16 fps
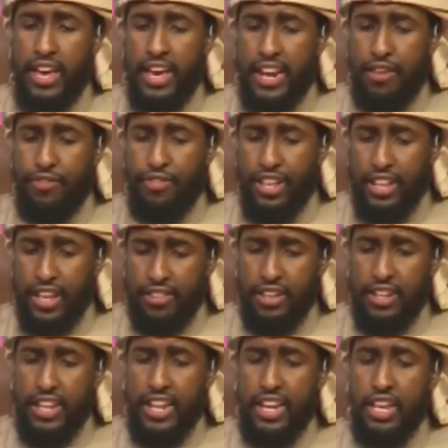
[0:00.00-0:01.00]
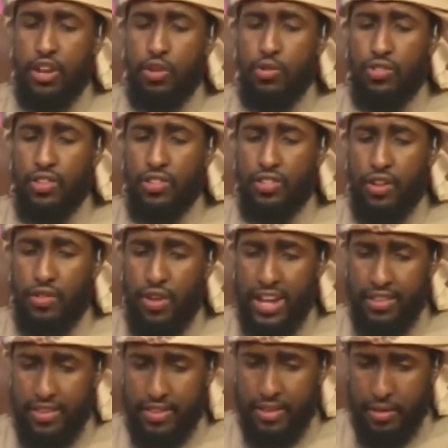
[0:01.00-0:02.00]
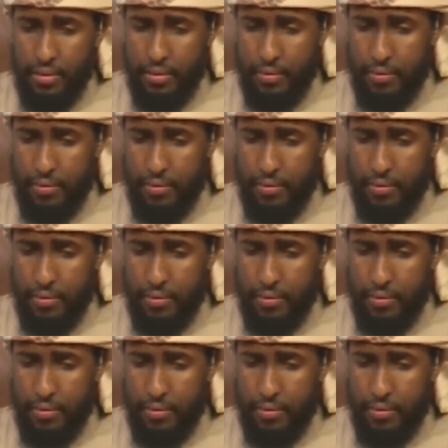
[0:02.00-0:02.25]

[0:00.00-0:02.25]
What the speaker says: And if he doesn't, then he loses the rights.